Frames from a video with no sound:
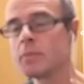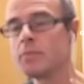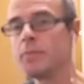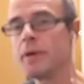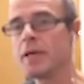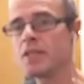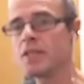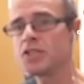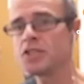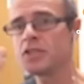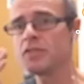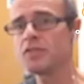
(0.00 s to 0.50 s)
the
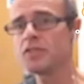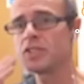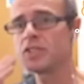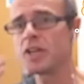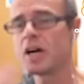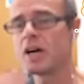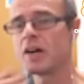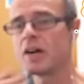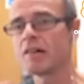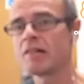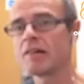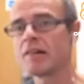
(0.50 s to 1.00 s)
bits of the
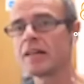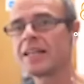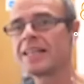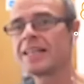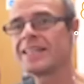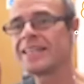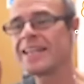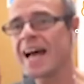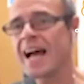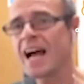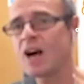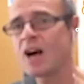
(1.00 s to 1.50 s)
tongue are
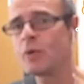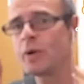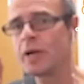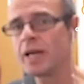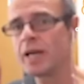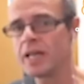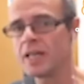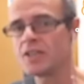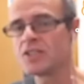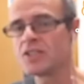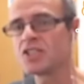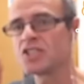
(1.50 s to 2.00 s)
now
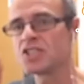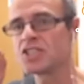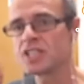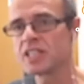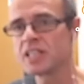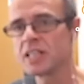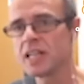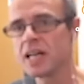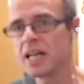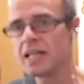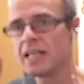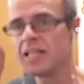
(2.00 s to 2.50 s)
in
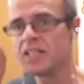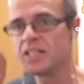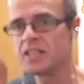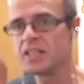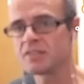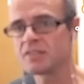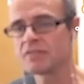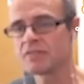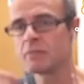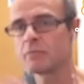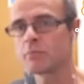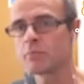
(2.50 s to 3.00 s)
slightly
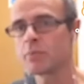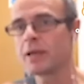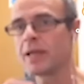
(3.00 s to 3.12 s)
different